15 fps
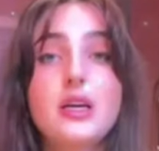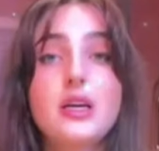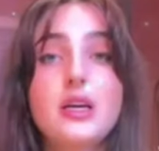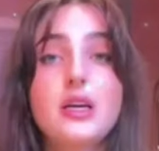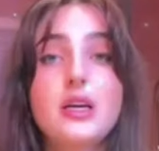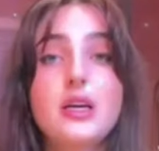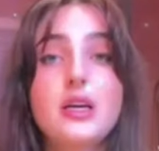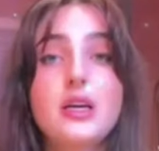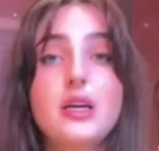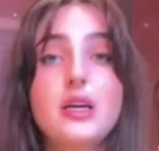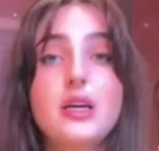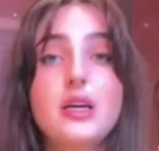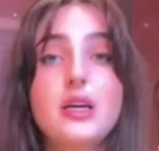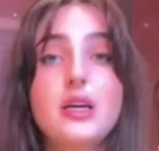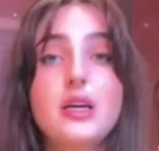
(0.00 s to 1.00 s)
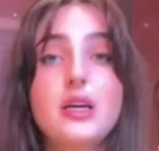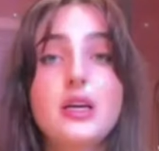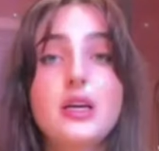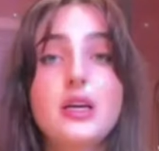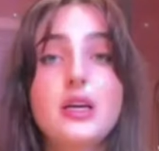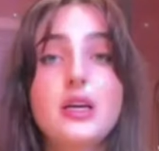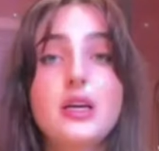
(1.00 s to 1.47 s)

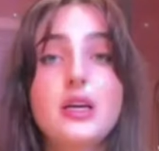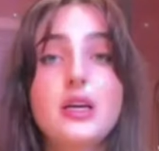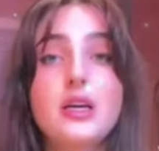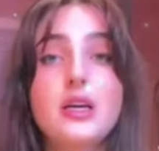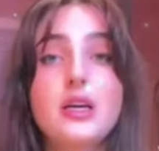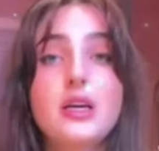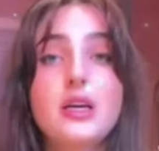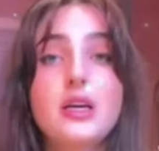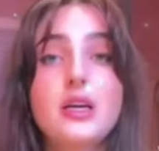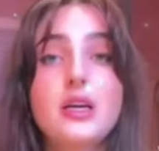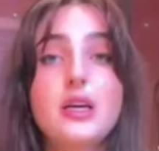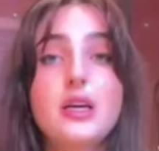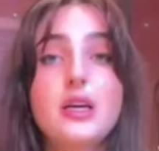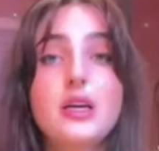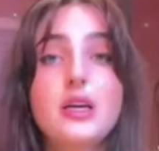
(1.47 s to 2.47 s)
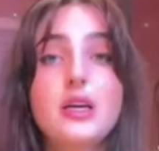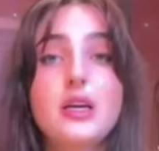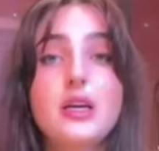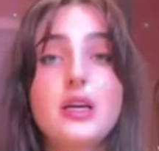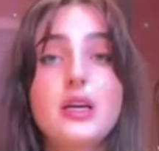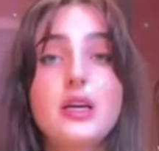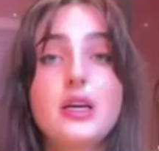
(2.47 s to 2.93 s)

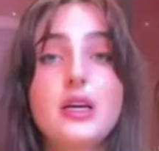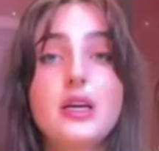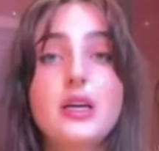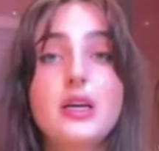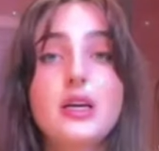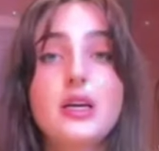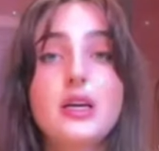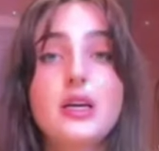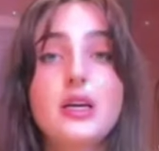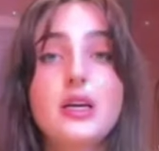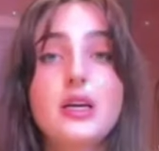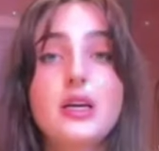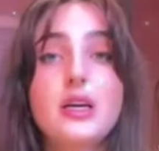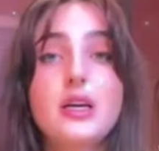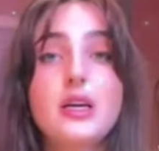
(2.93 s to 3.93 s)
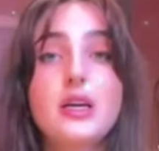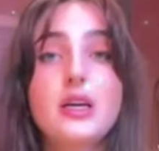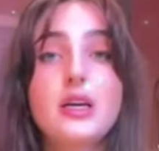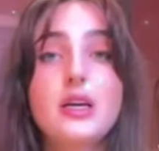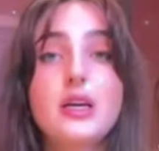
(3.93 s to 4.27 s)
(not speaking)